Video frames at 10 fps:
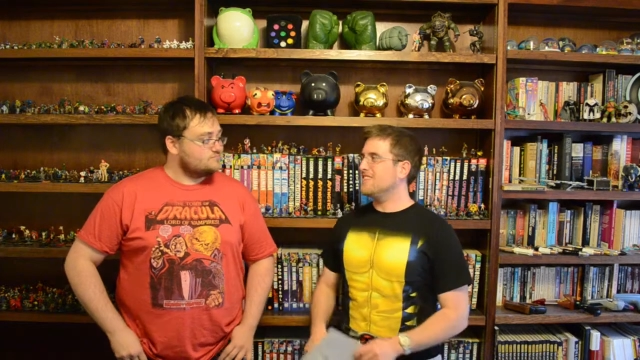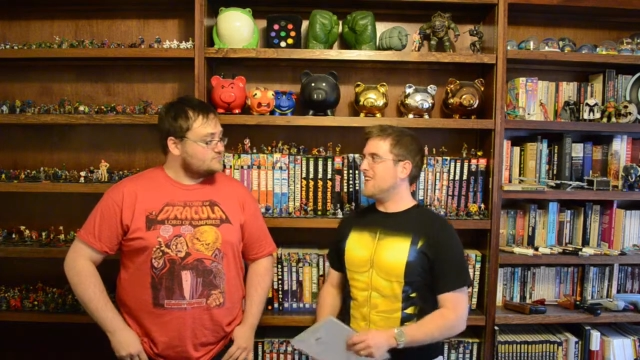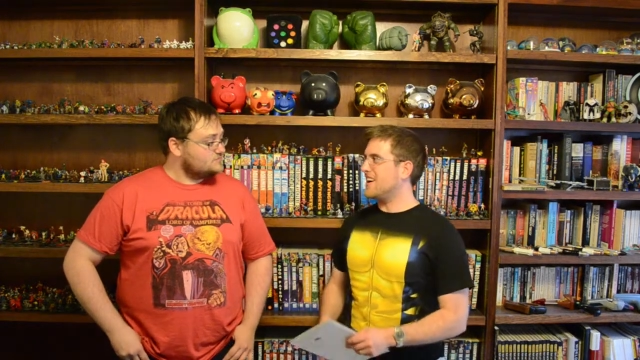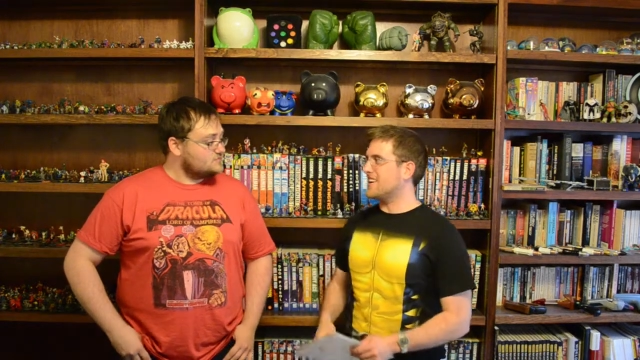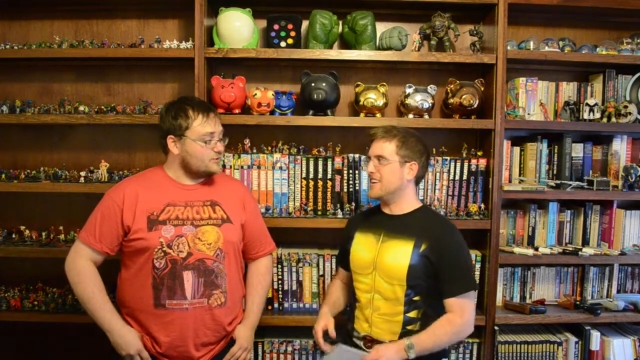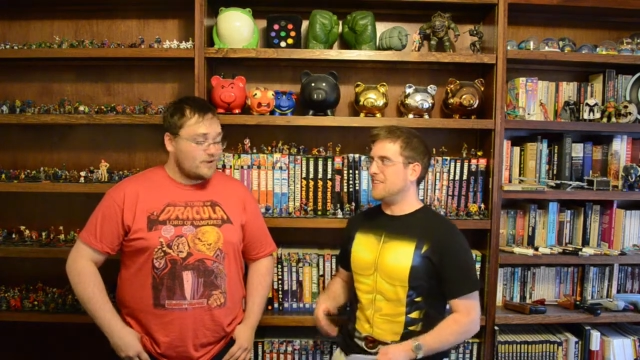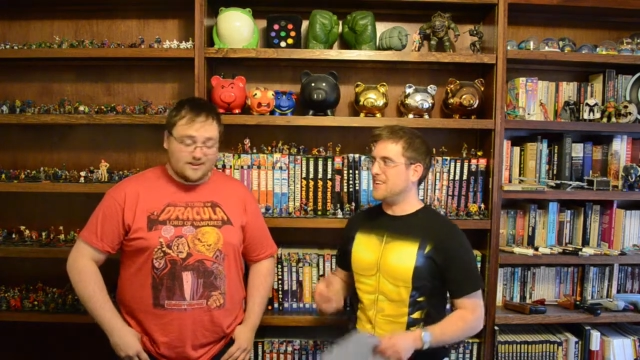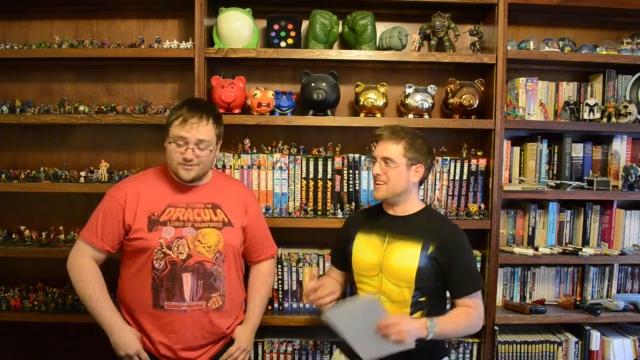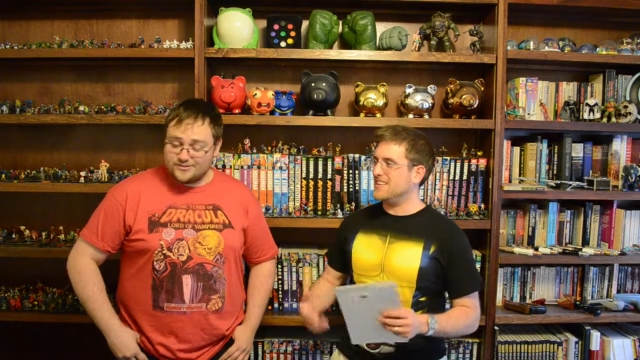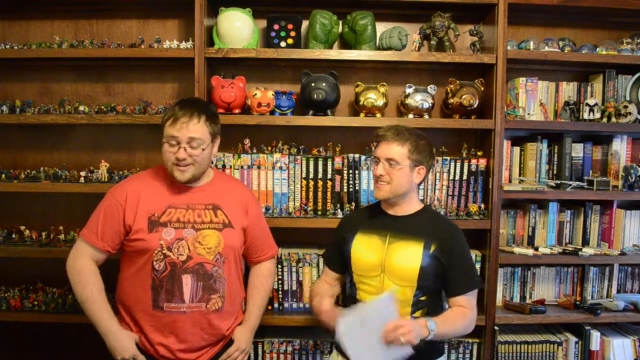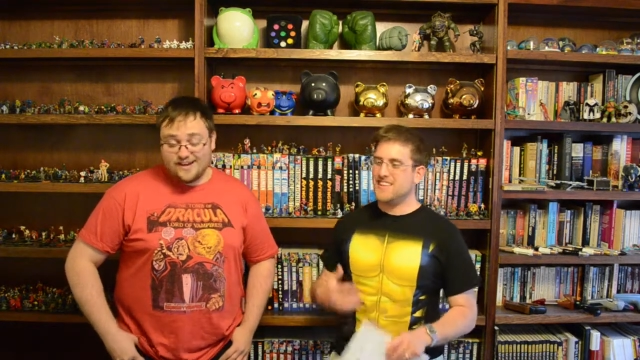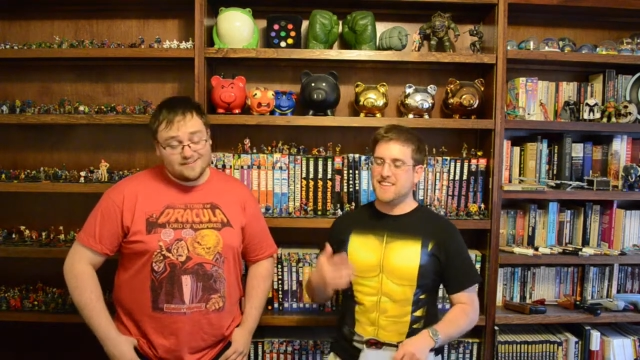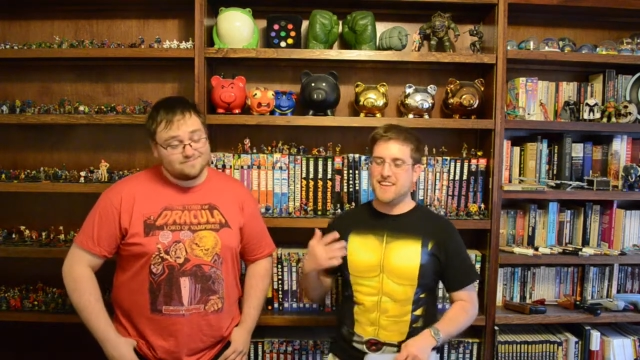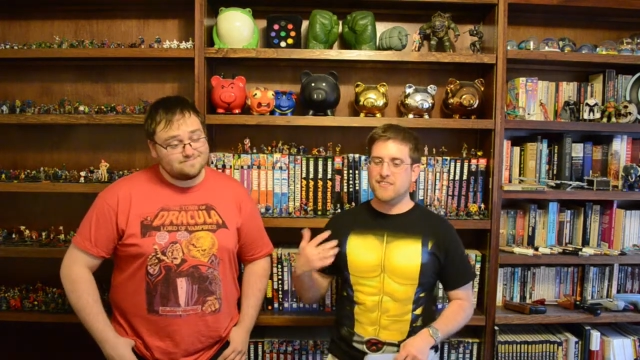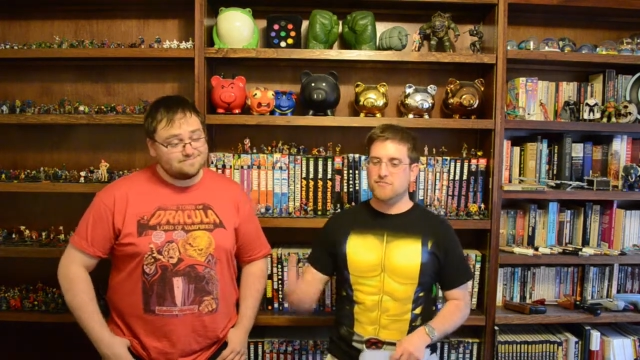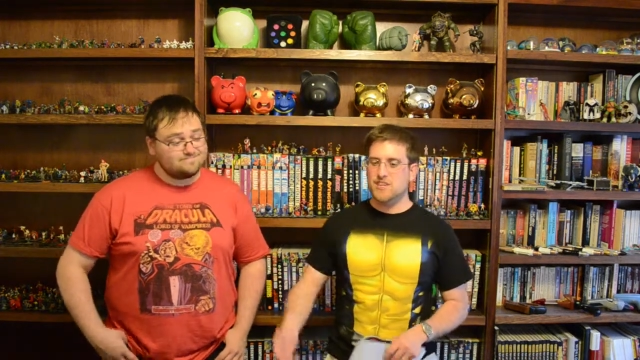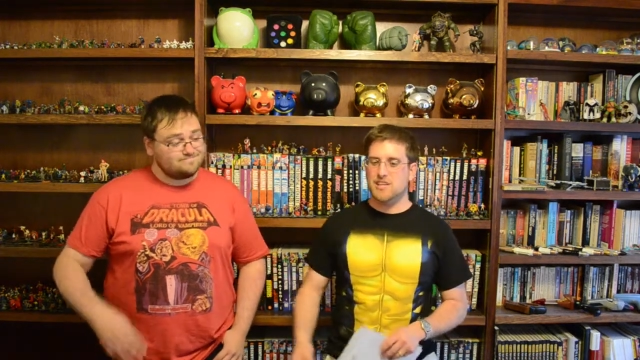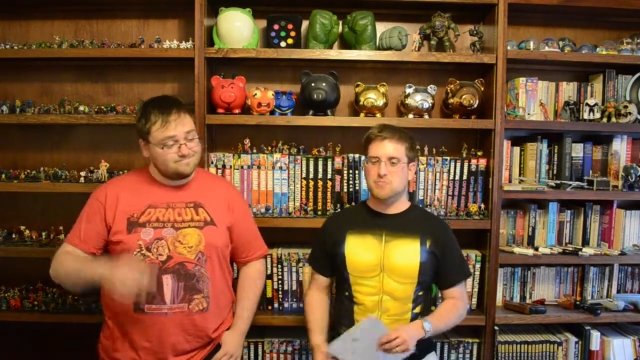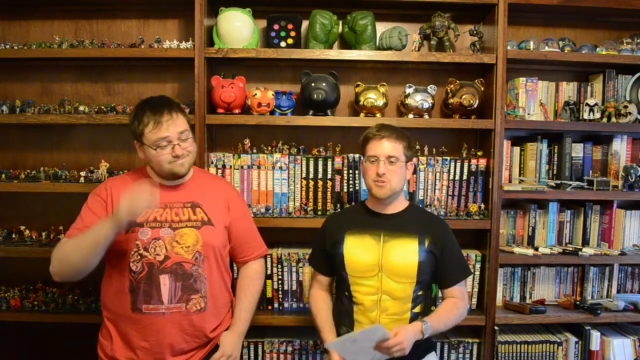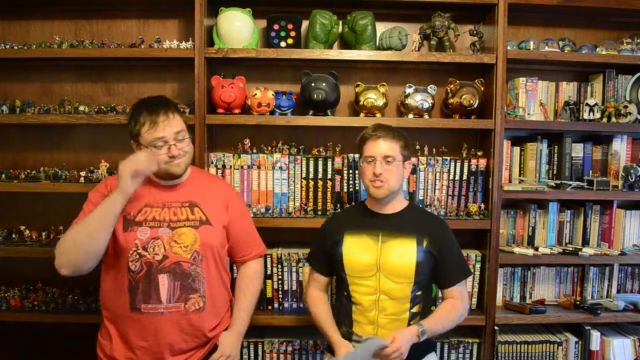Speaker 1: rocket. I mean, yeah. they're
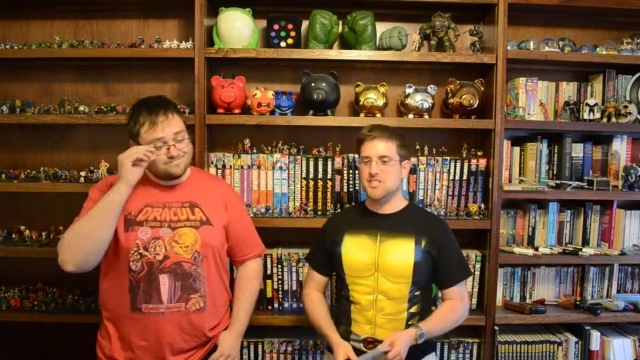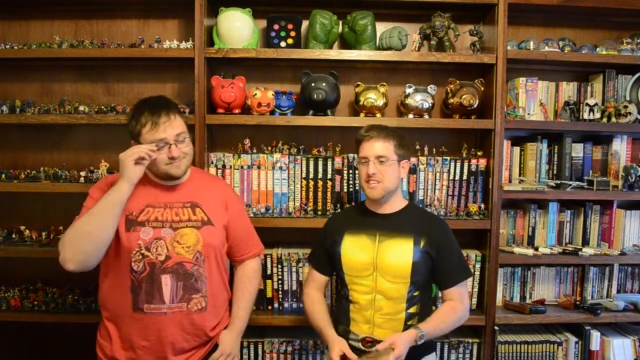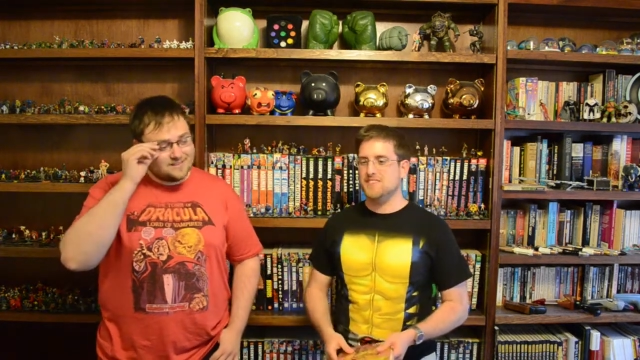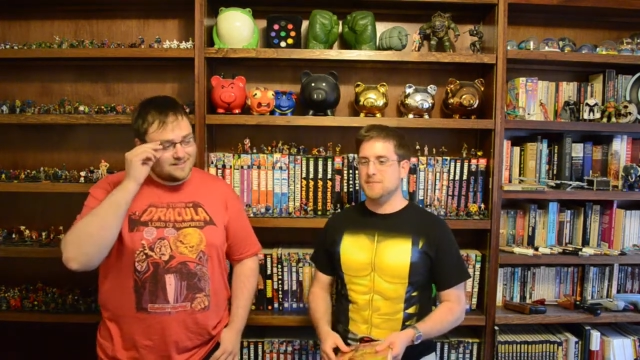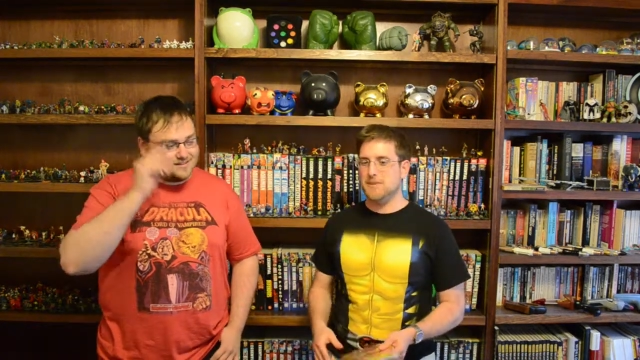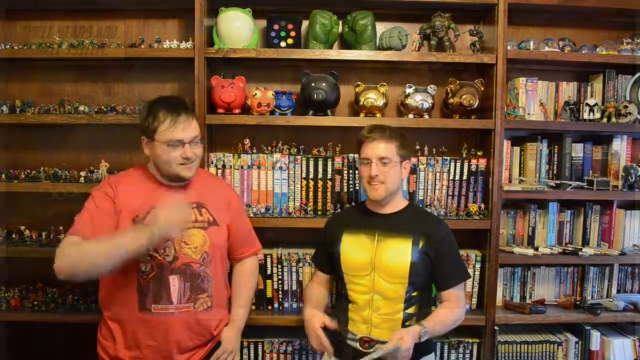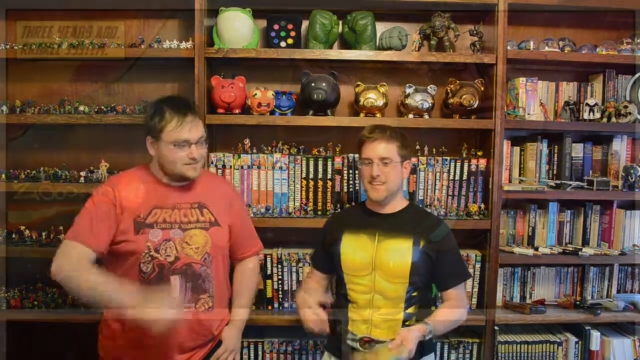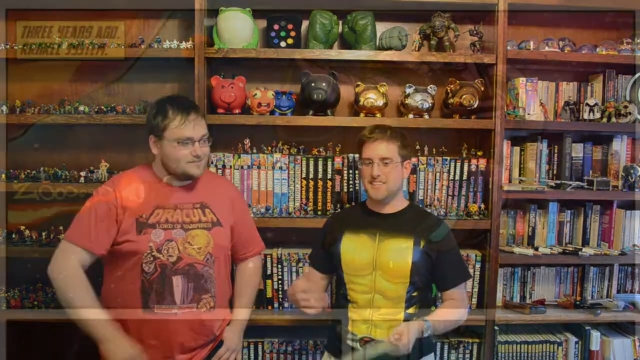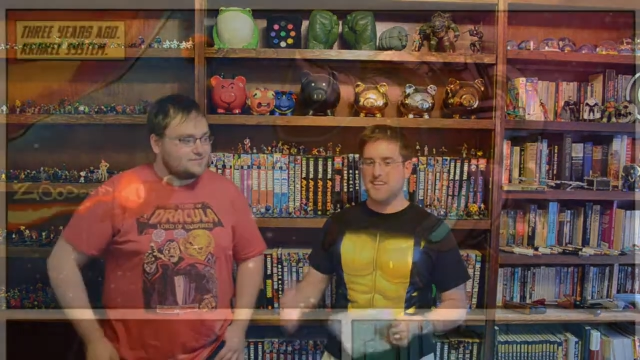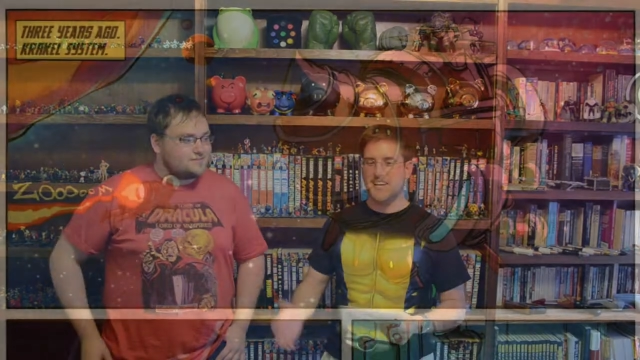really pushing him to be like the